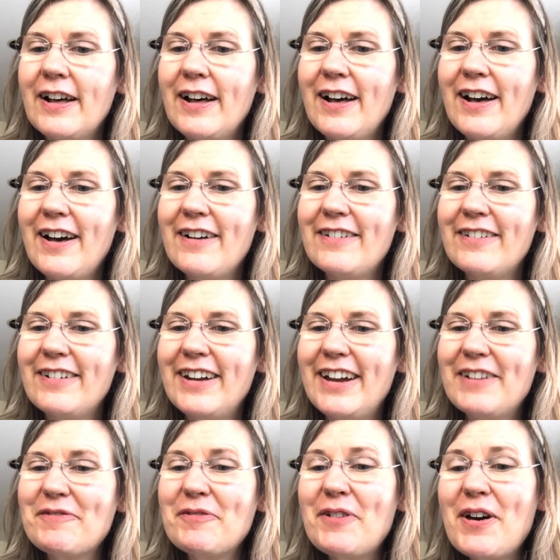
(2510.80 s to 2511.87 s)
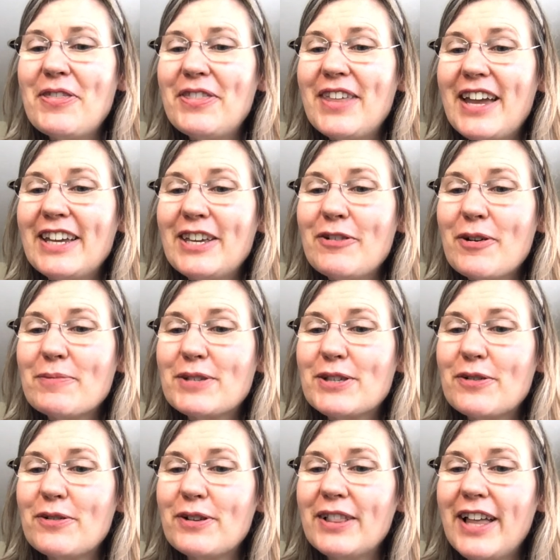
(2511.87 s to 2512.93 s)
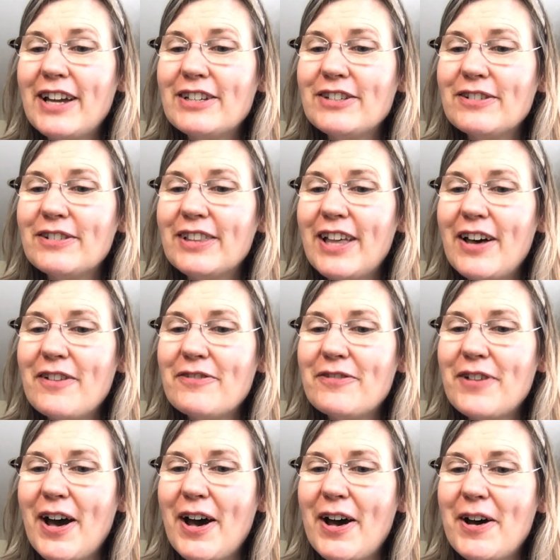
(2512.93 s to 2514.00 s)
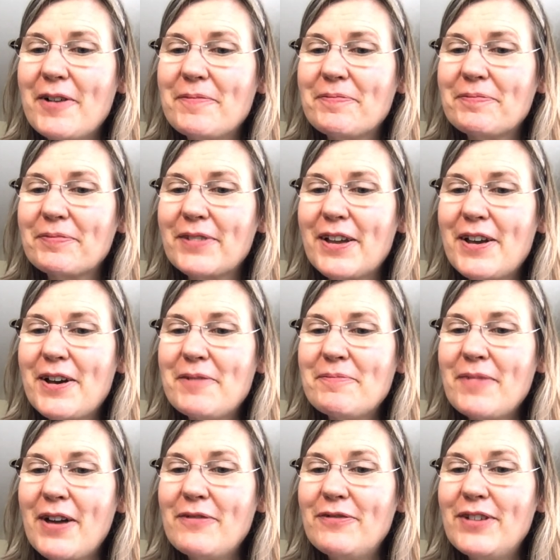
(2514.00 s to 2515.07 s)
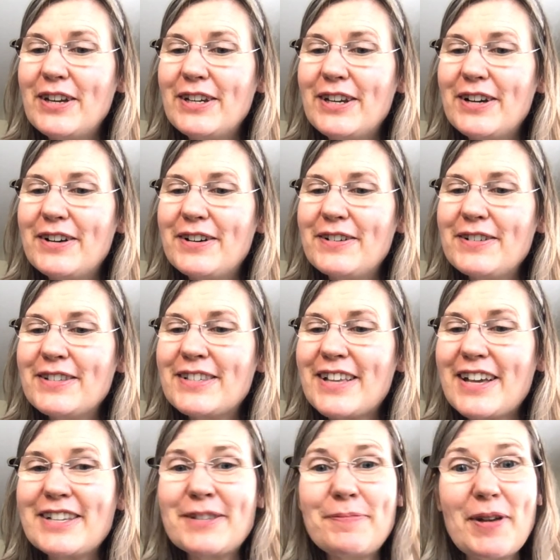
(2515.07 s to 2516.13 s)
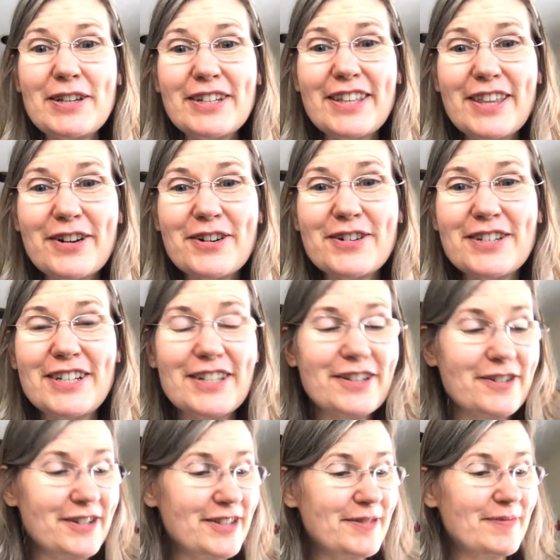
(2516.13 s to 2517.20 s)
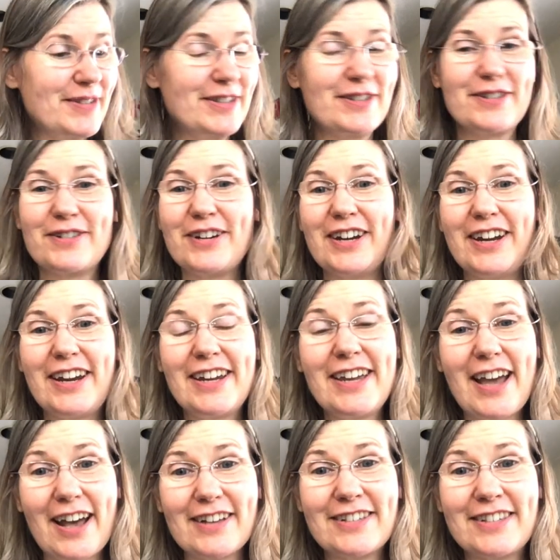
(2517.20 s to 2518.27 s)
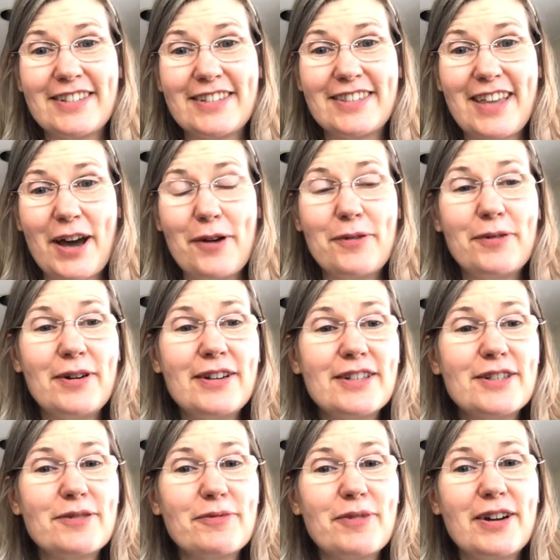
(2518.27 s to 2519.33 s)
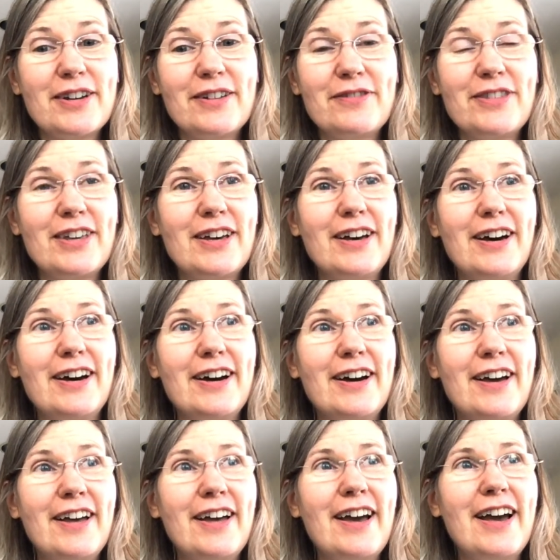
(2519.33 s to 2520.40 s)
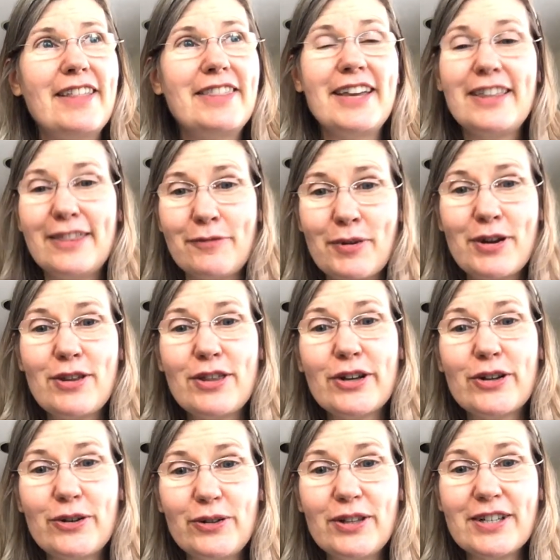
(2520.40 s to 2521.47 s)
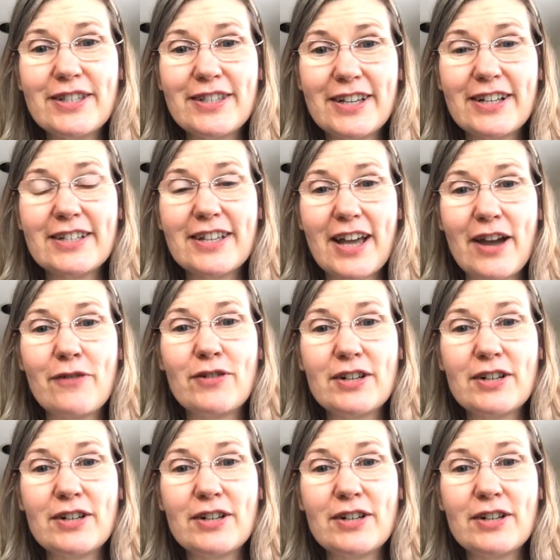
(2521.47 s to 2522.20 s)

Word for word: All right. Well, thank you. I'm so glad you love um, my videos, especially the Hershey's Christmas tree. Yes, that was one of the think one of the coolest things I ever